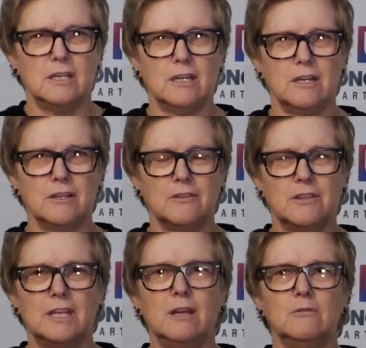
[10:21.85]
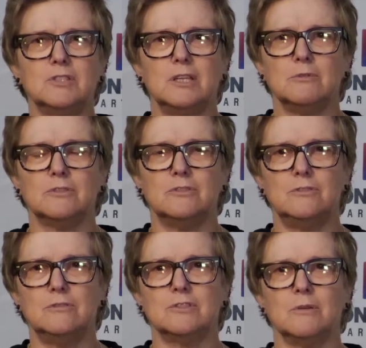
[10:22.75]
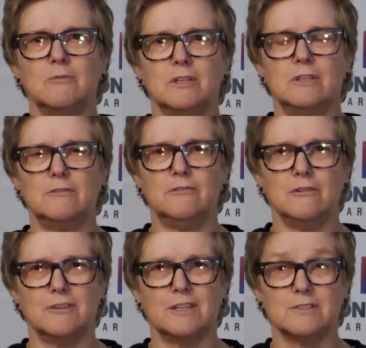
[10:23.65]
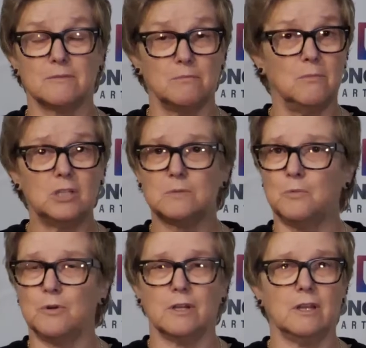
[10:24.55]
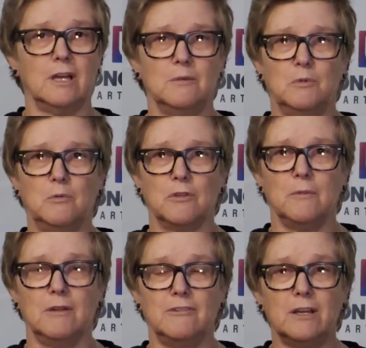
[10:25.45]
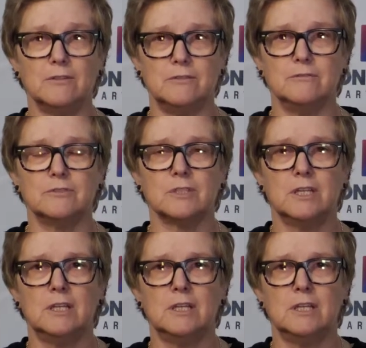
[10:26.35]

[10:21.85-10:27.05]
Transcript: then I was able to do something different that's much more in alignment with my values,